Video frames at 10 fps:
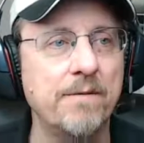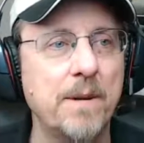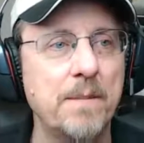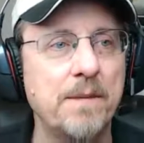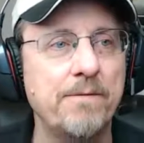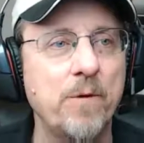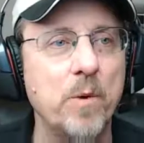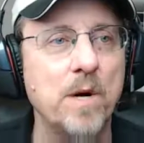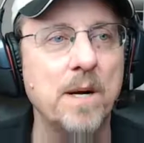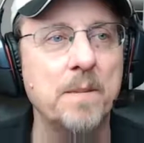from the
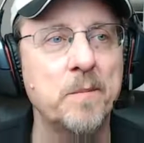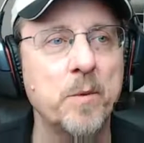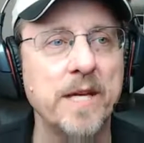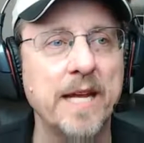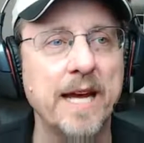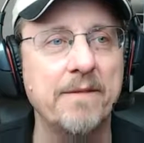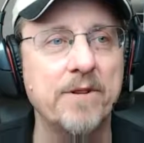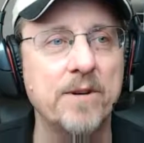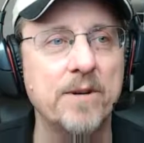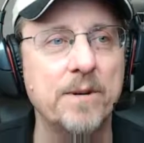forum
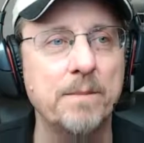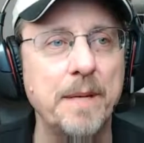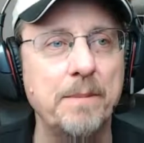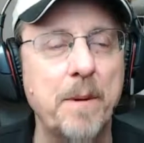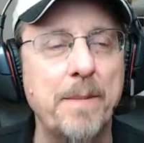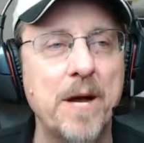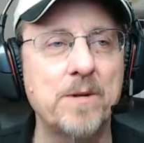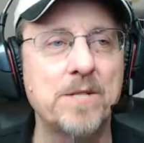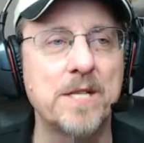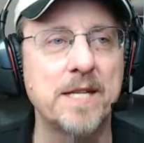whenever people
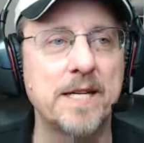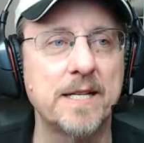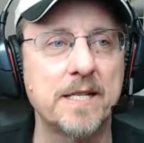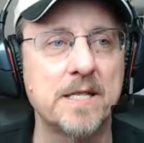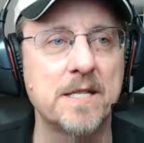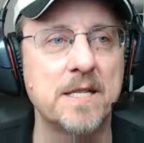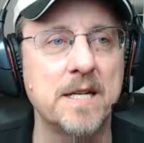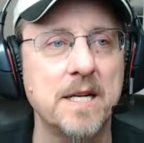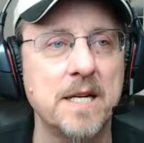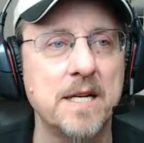post things,
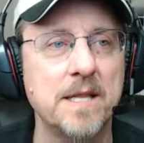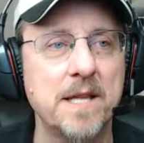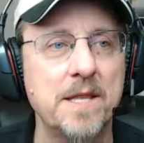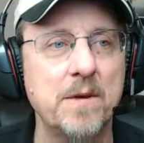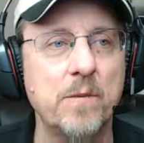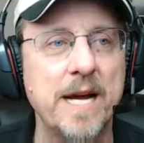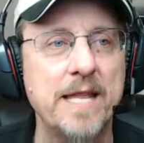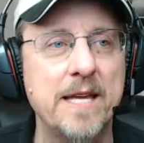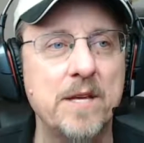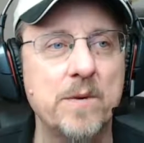then the
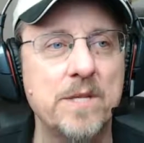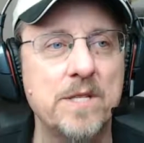way that you would